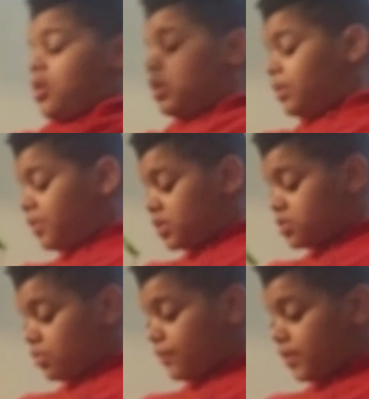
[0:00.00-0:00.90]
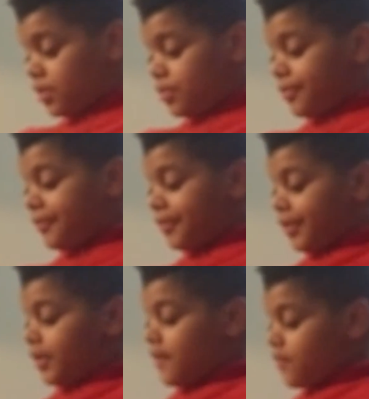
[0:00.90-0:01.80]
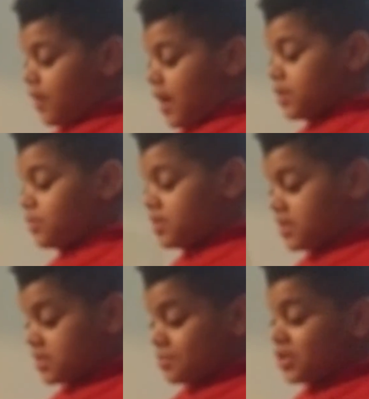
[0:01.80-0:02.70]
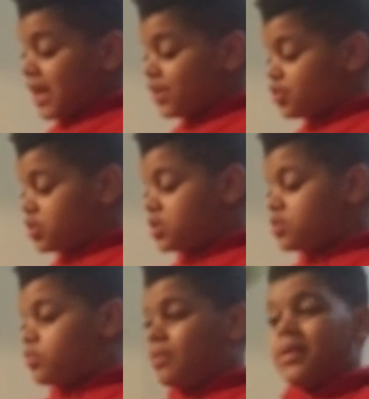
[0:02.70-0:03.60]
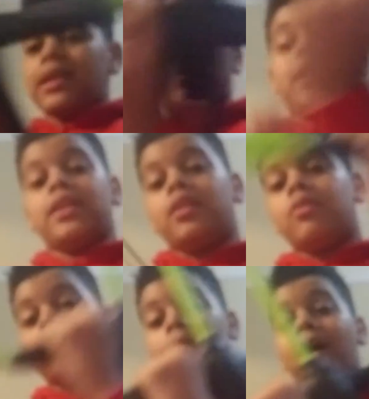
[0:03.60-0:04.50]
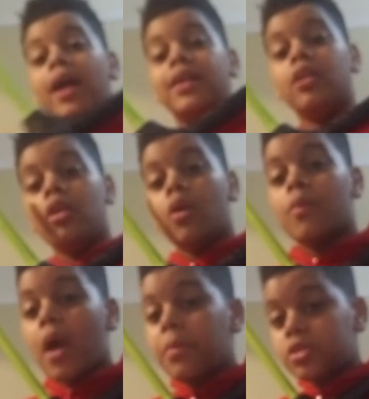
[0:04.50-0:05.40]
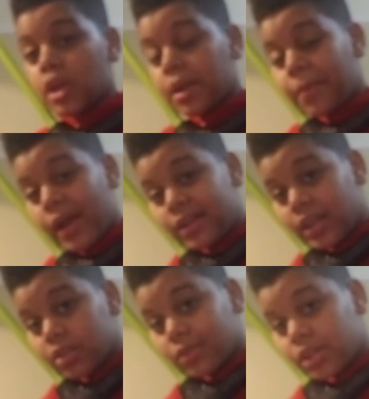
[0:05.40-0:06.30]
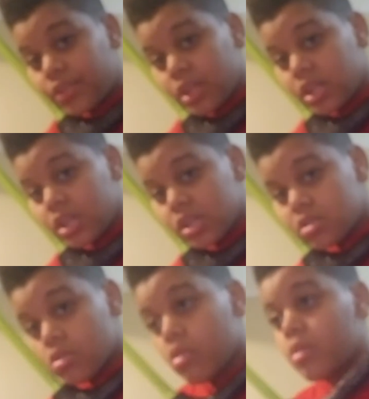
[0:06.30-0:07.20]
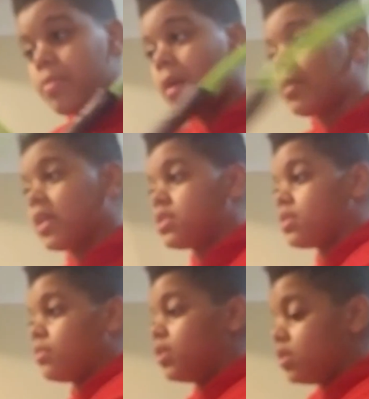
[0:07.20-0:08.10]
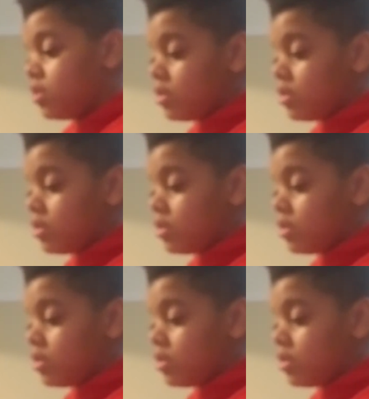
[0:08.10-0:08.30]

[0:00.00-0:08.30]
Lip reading: all I wanted to review. If you guys want to see some challenges with me and Kaden, we'll probably try to buy another one of these, or probably get someone